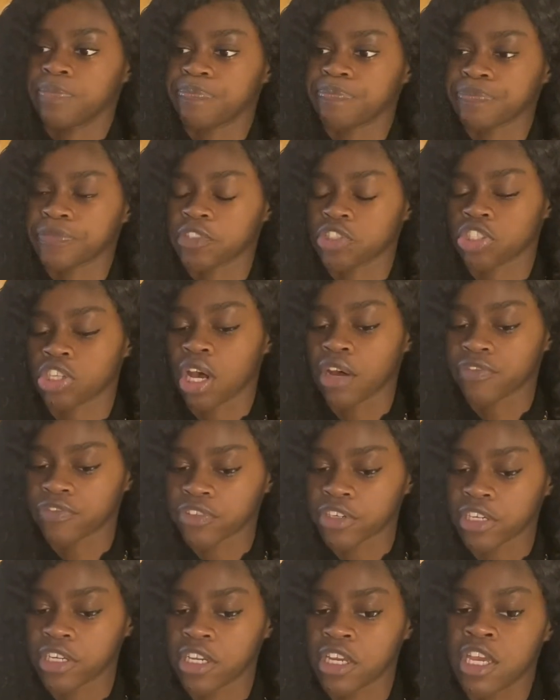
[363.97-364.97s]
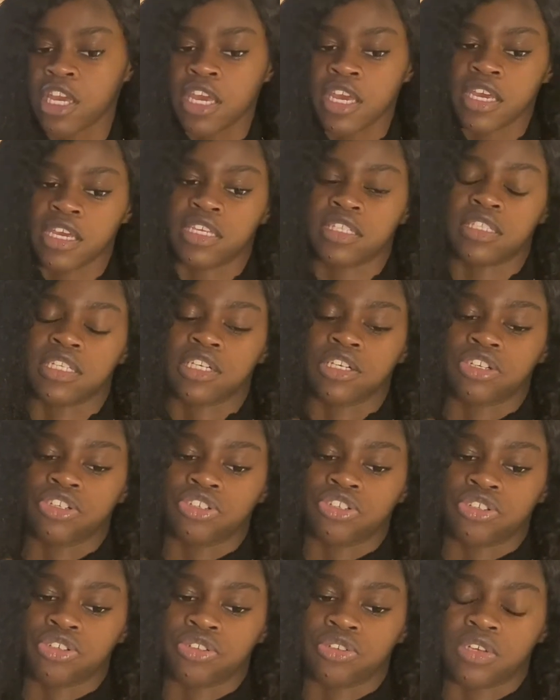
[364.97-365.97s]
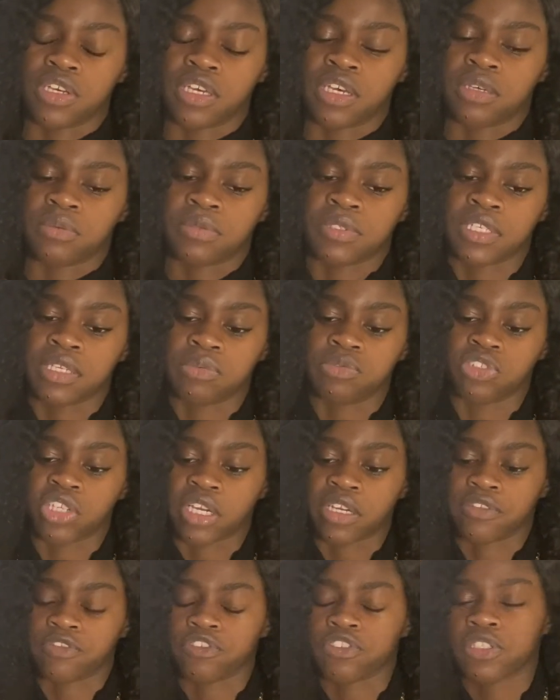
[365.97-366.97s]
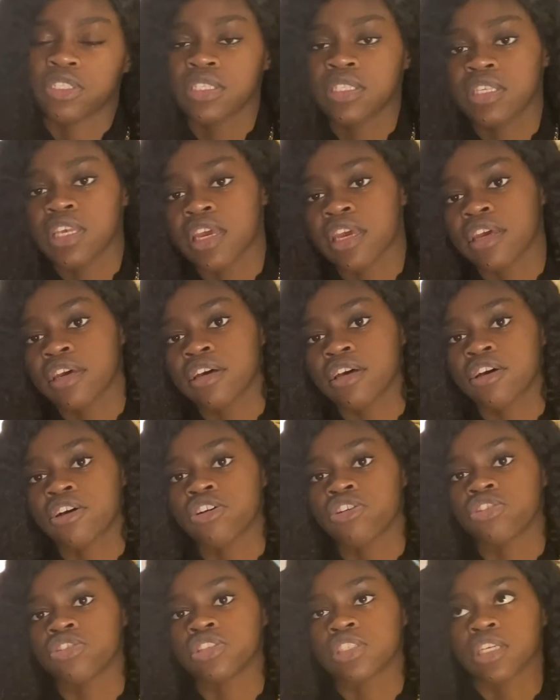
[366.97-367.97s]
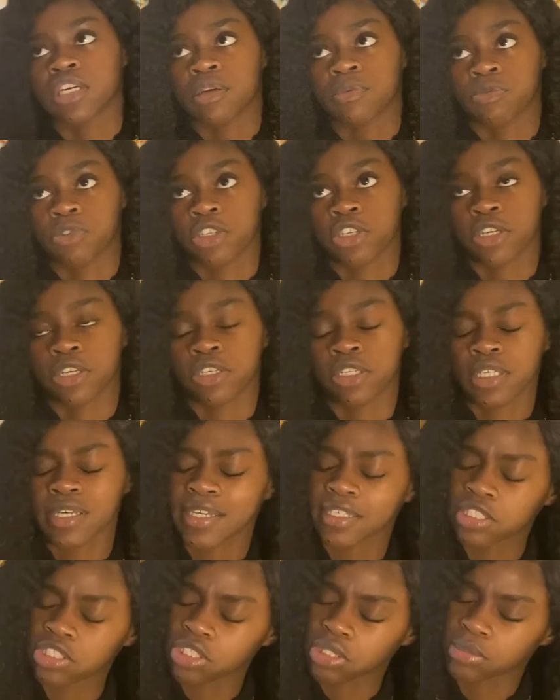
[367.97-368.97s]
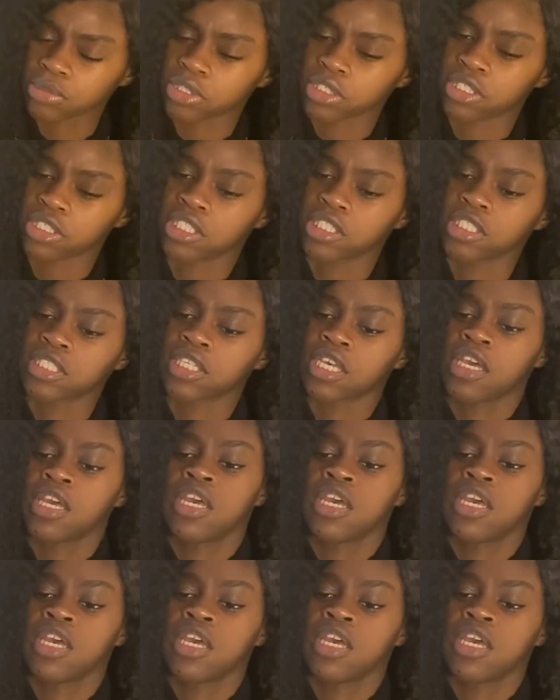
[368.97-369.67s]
software. It tells you, it helps keep track of your sales, recurring customers,